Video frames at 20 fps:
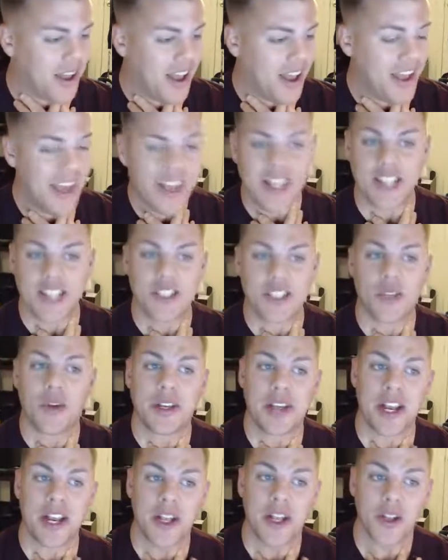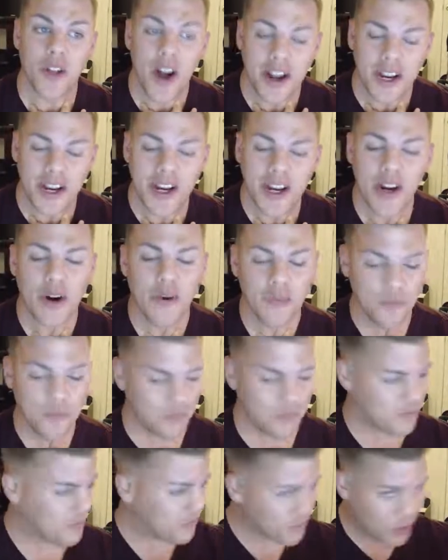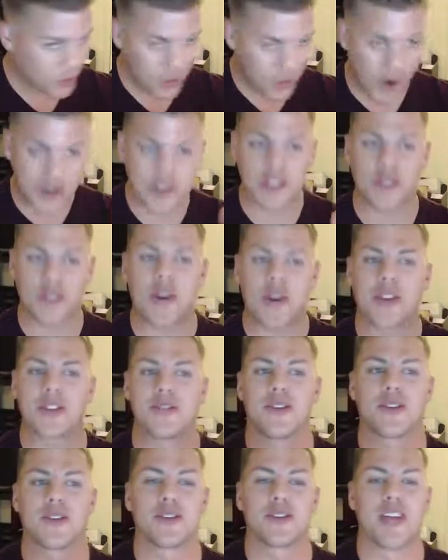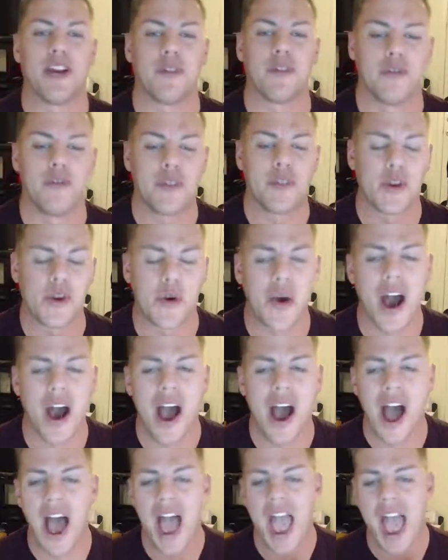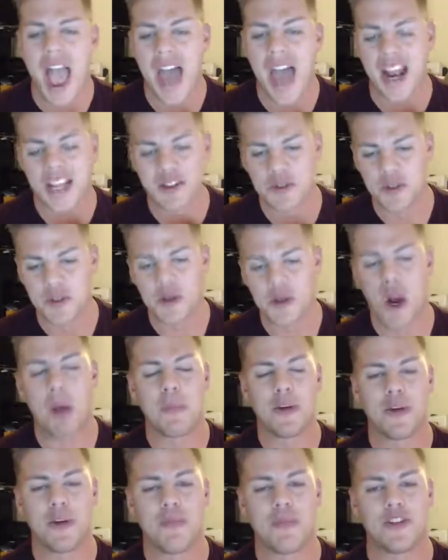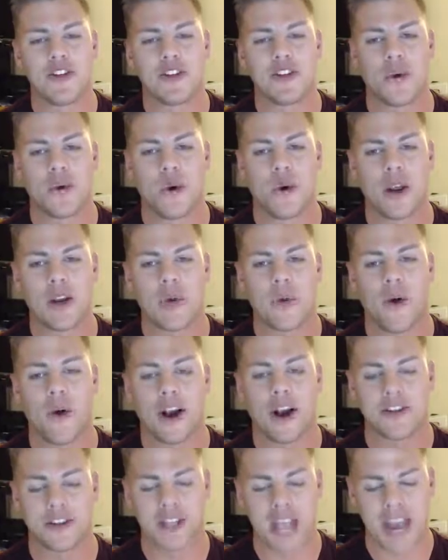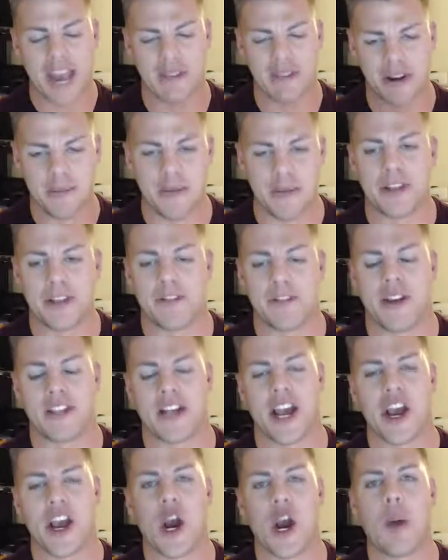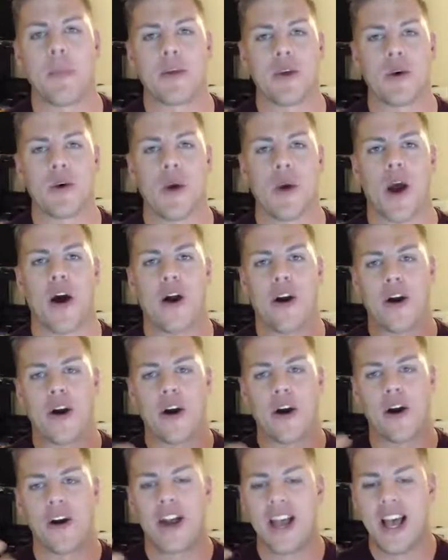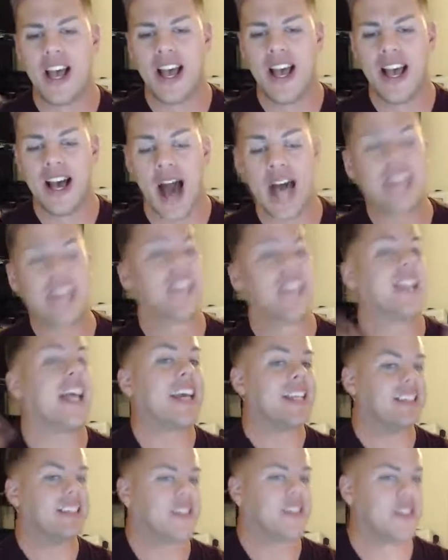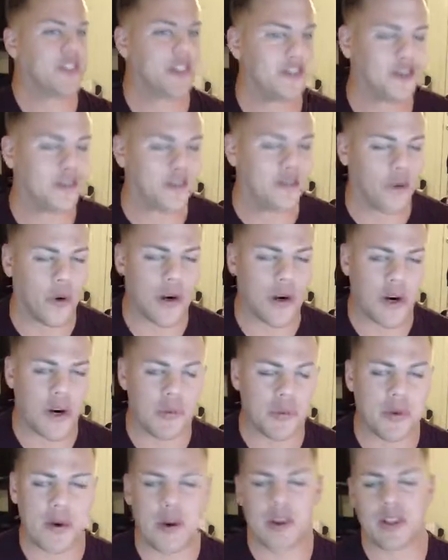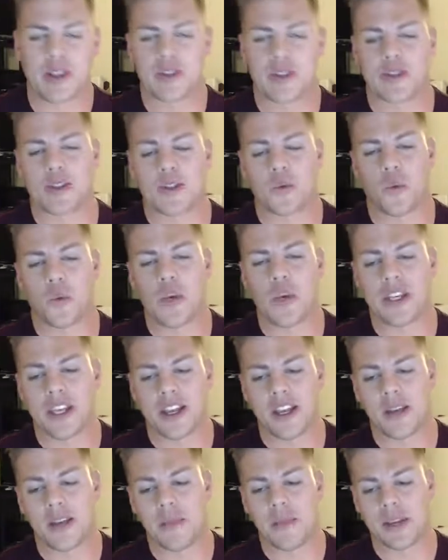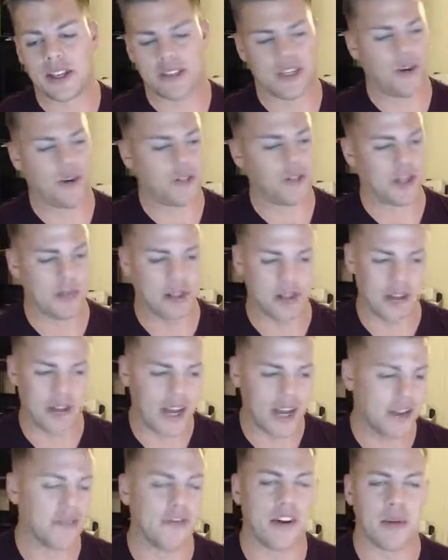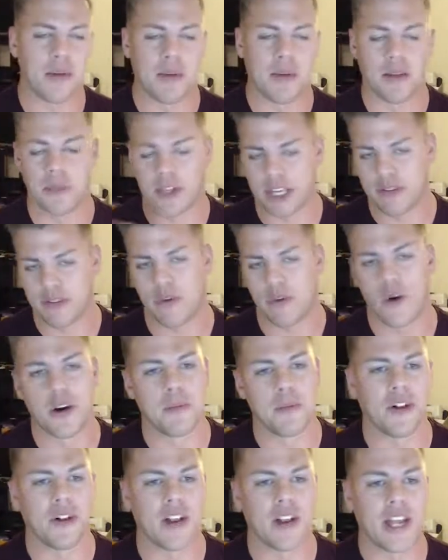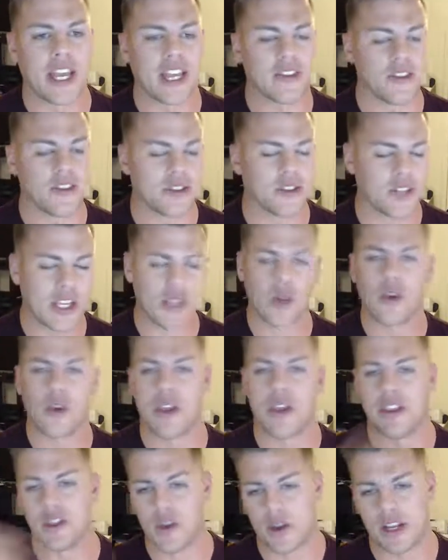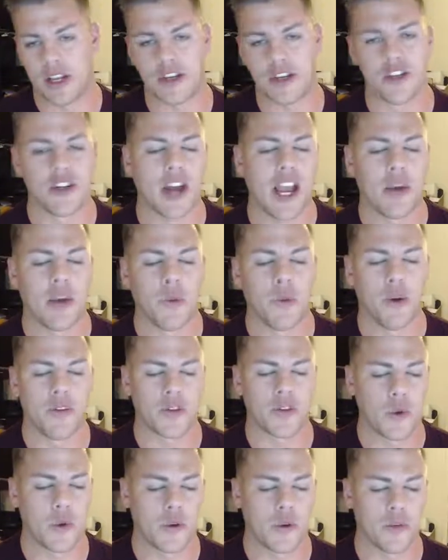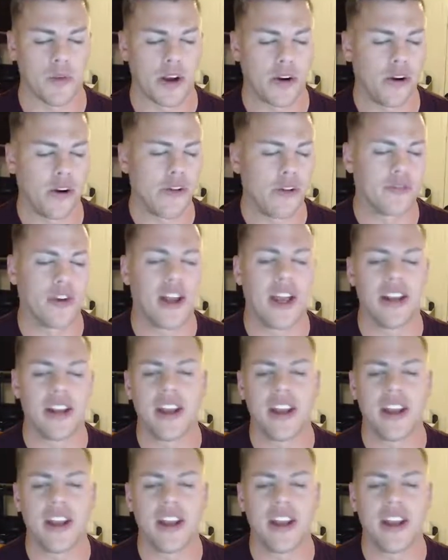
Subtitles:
it's only 9 o'clock here. Crushed the rest of the set review, and I do hope you have enjoyed watching every bit of it. I hope you are enlightened for your pre-release this weekend, because I know it's going to be a lot of fun. I'm looking forward to playing in the single and the two-headed giant one this week with my girlfriend.